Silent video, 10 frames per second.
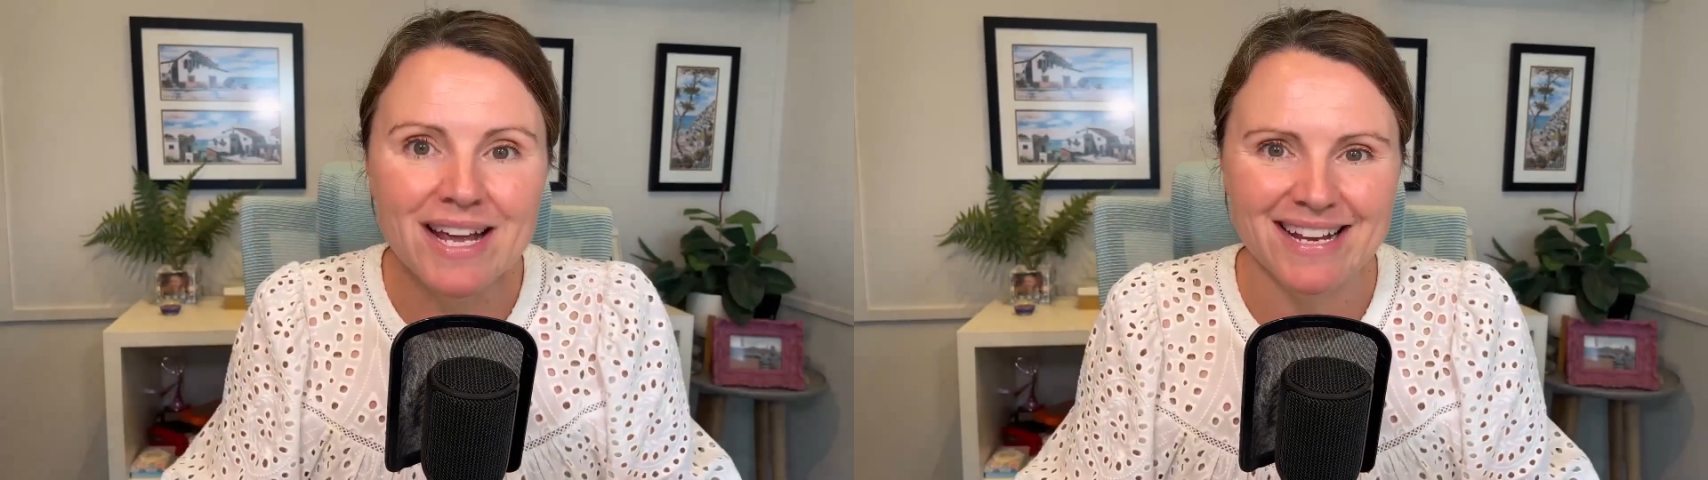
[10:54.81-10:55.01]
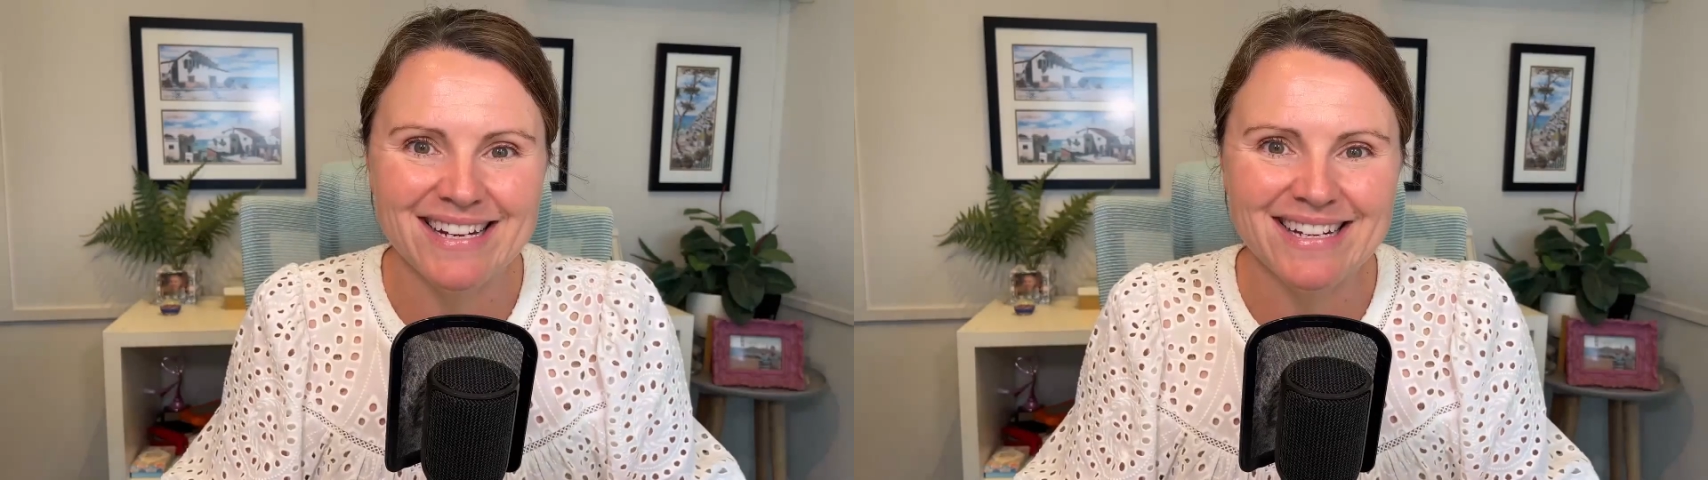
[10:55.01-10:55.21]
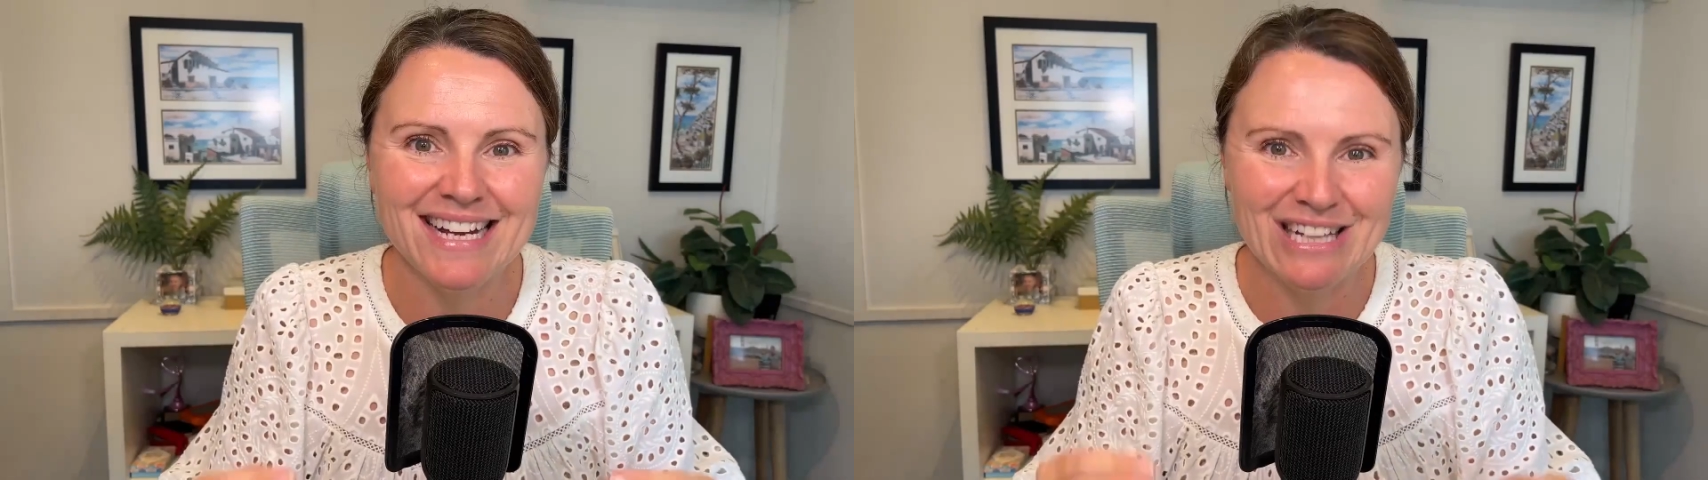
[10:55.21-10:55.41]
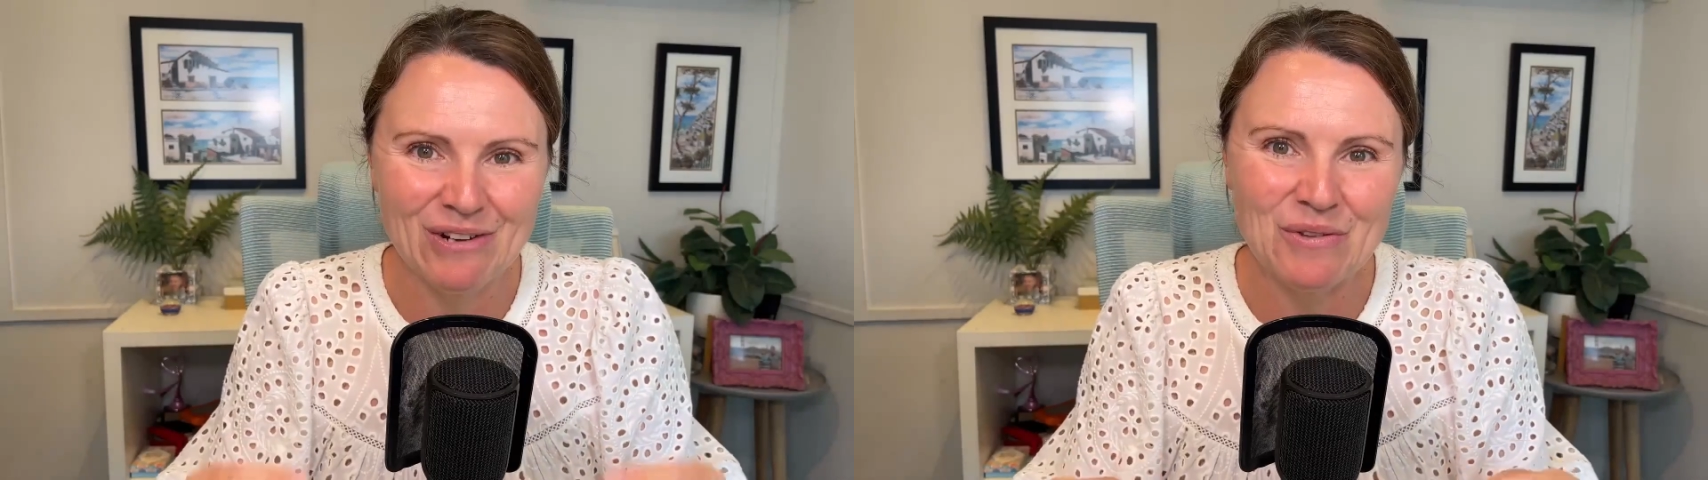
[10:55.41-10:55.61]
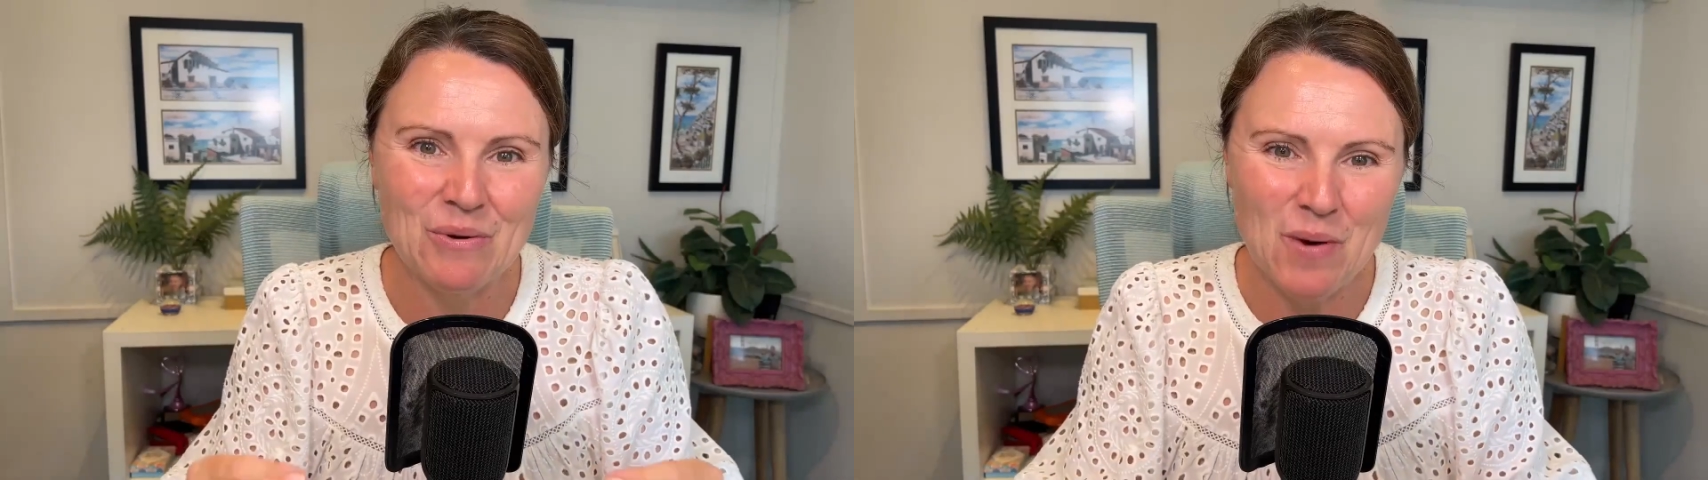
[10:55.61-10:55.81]
it
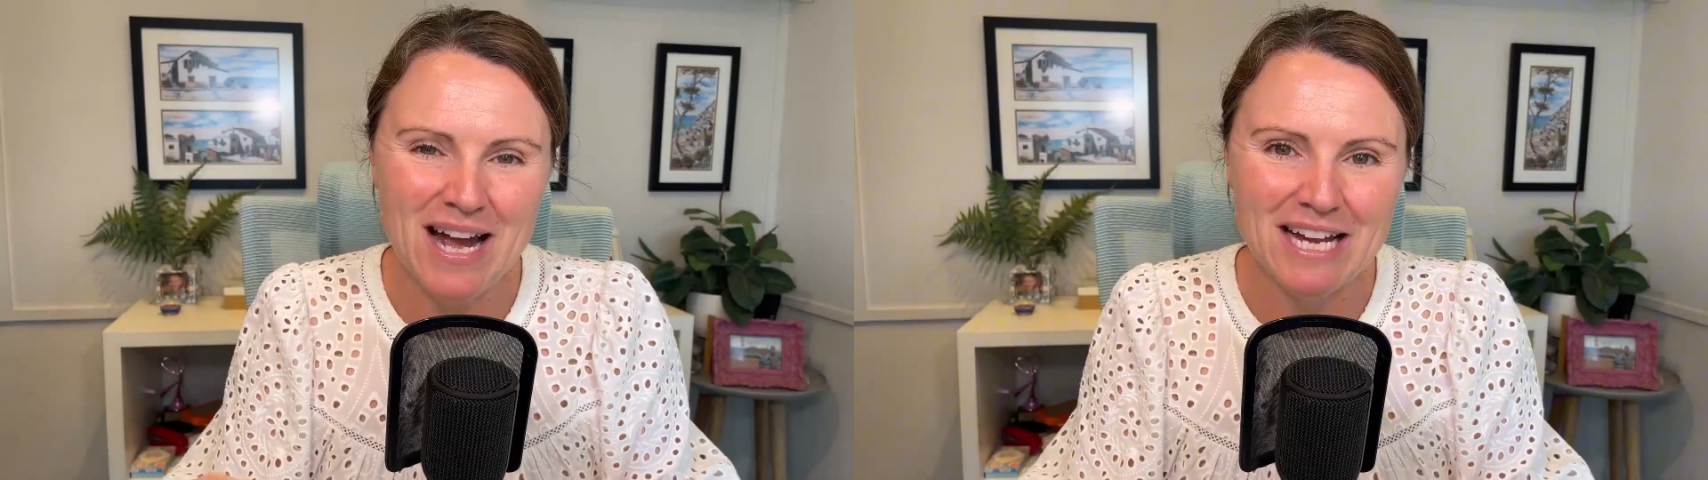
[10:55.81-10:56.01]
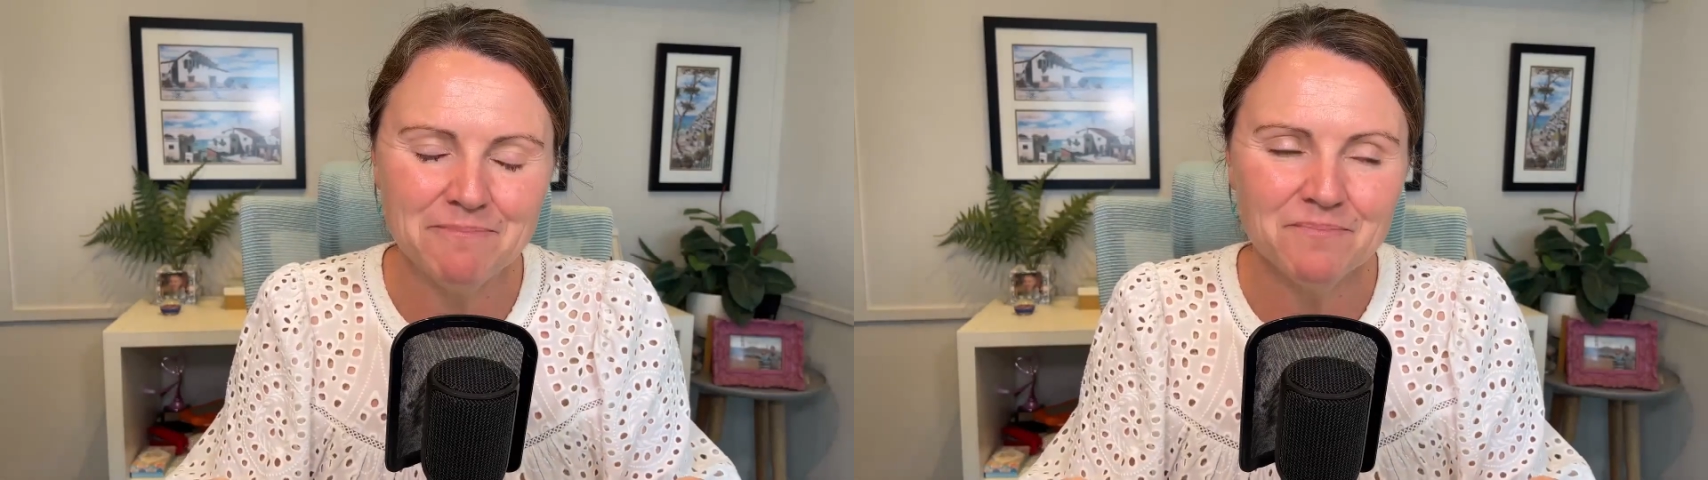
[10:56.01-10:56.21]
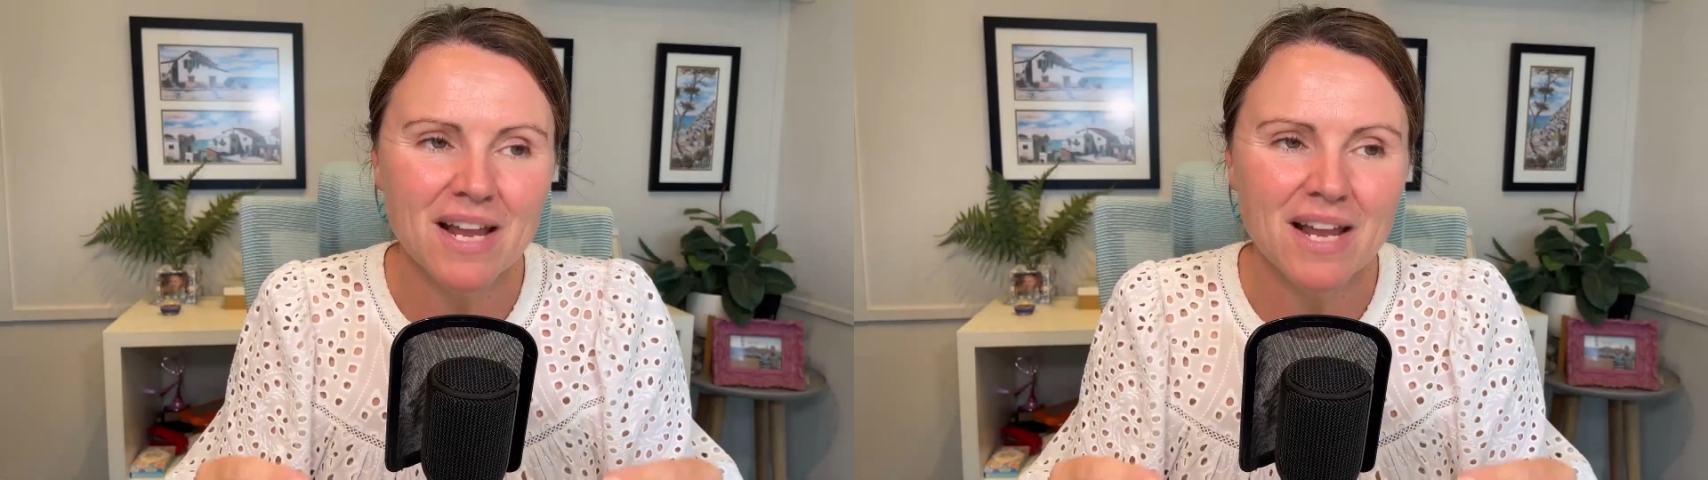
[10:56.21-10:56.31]
along the way,